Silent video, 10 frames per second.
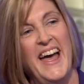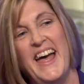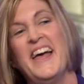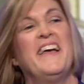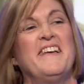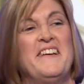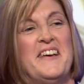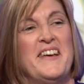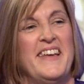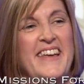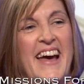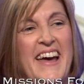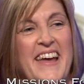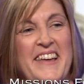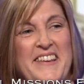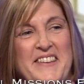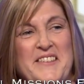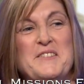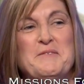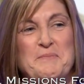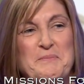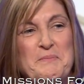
Well, thank you for your concern, both of you.